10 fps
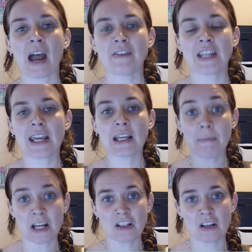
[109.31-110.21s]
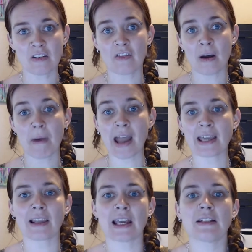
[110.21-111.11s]
I've taken a bunch of
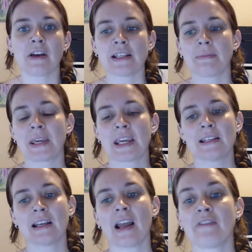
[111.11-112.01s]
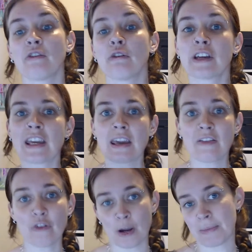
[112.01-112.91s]
my glaze recipes and I've
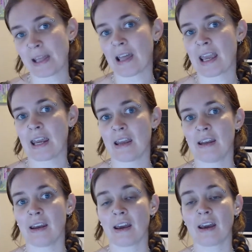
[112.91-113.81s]
reformulated